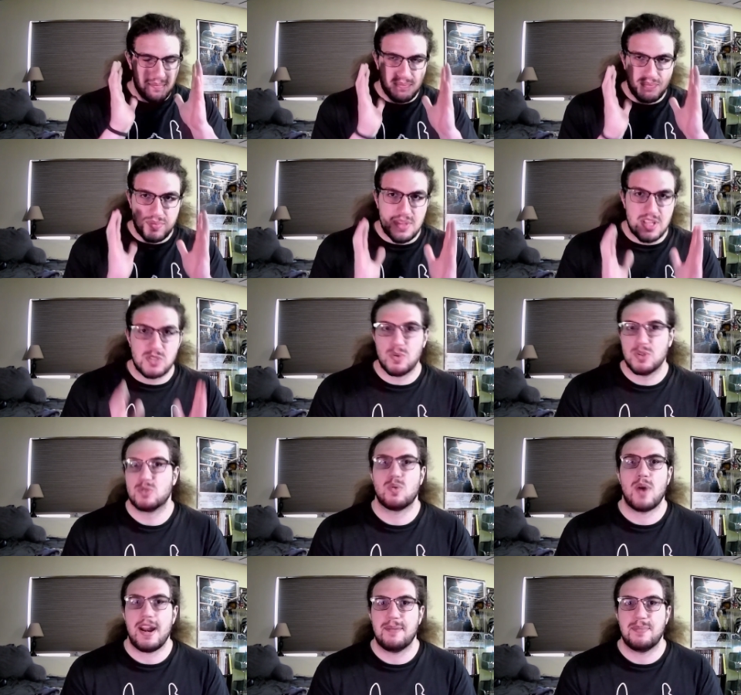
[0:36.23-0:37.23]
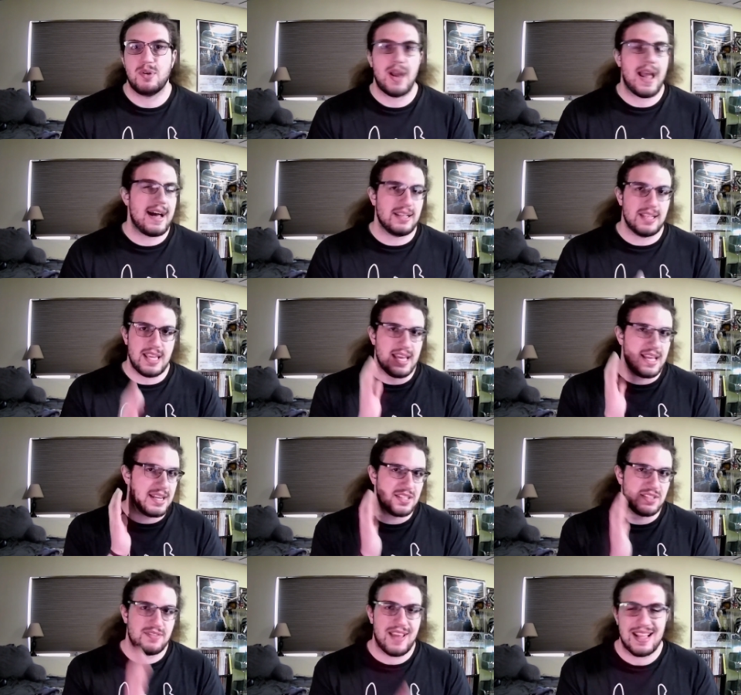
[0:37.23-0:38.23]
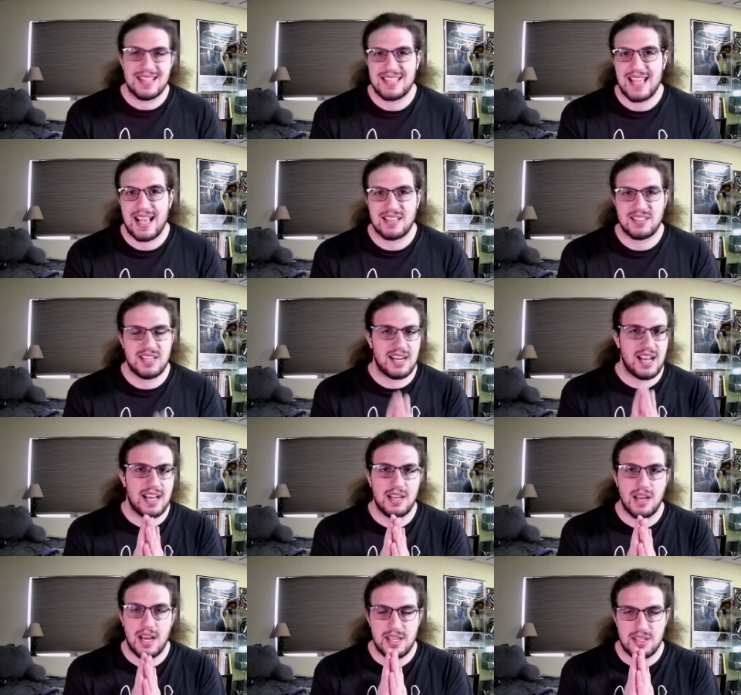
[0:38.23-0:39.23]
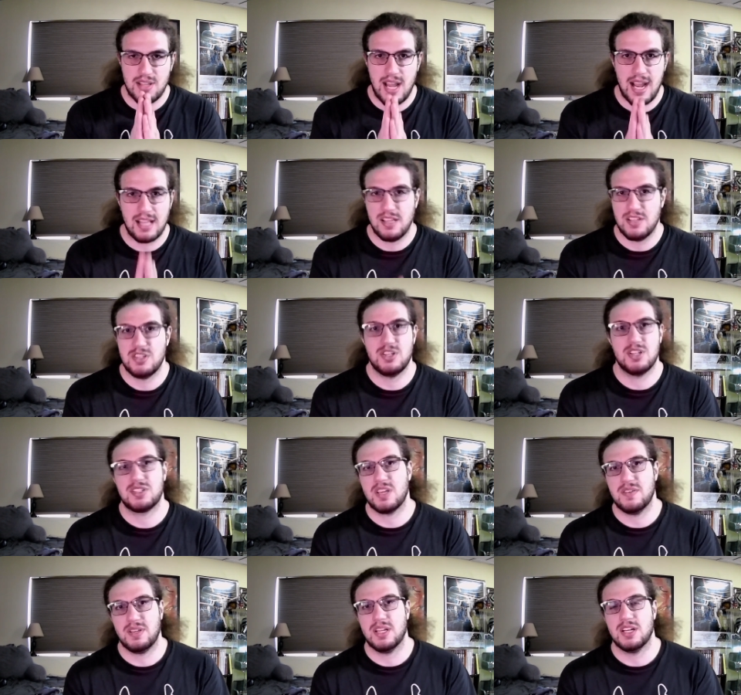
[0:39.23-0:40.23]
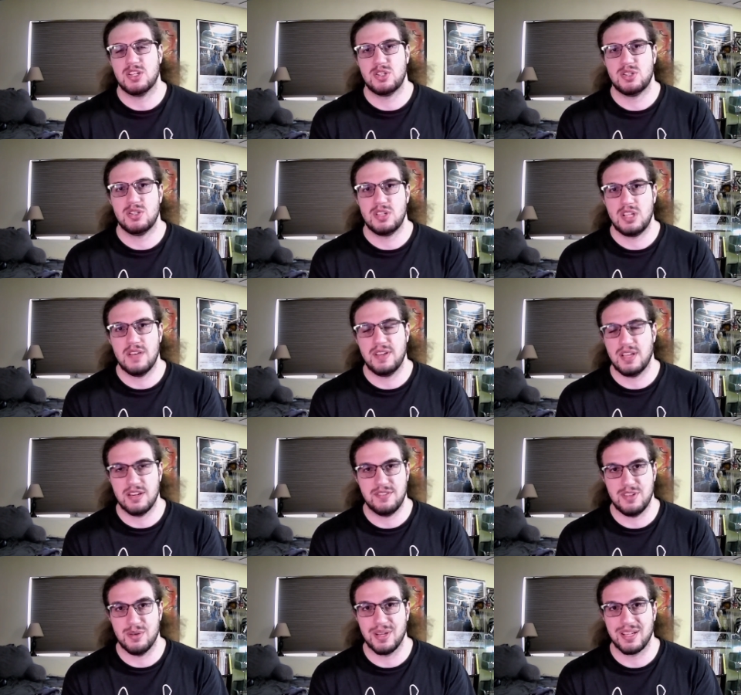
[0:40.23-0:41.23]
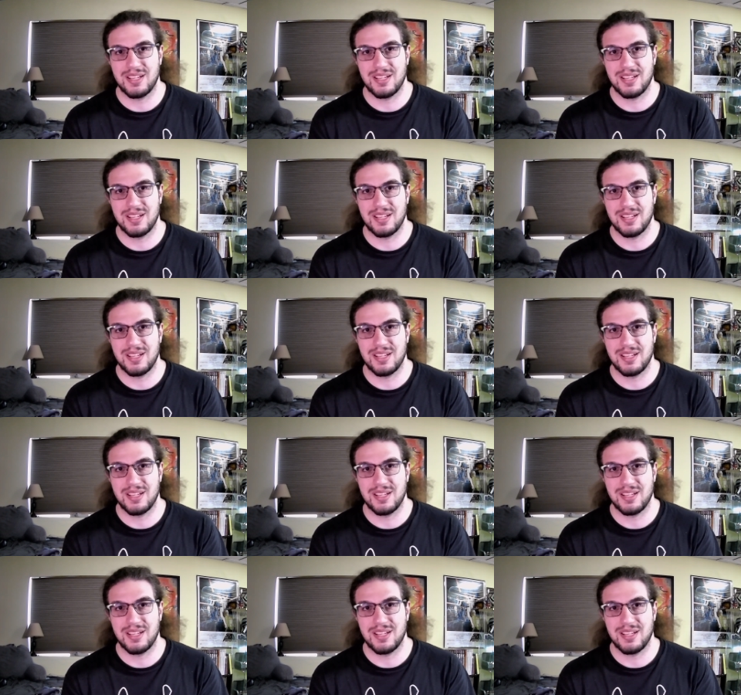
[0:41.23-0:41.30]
this one's right up your alley. It is fantastic. I, I highly suggest giving it a, giving it a viewing.